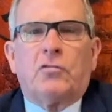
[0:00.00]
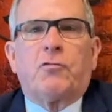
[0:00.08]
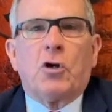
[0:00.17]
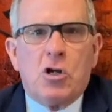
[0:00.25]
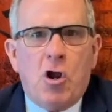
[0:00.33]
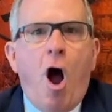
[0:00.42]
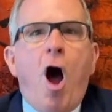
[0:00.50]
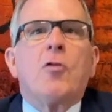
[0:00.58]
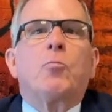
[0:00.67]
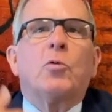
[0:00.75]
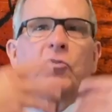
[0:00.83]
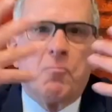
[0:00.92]
for
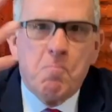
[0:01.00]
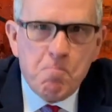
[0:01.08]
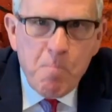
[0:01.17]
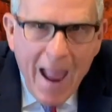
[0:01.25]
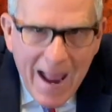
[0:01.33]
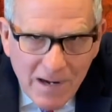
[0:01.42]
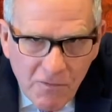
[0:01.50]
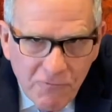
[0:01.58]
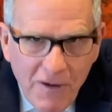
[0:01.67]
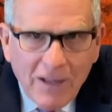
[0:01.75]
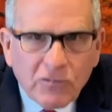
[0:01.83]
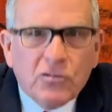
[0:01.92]
God was
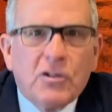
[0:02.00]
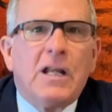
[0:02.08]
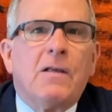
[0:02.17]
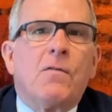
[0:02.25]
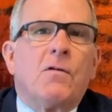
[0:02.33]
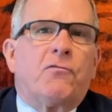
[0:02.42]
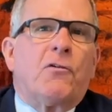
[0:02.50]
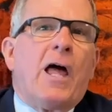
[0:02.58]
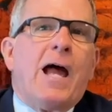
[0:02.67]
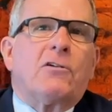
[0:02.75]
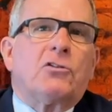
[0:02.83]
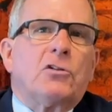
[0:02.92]
manifest in the
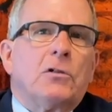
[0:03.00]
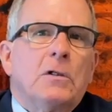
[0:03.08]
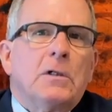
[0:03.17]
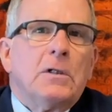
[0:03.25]
flesh.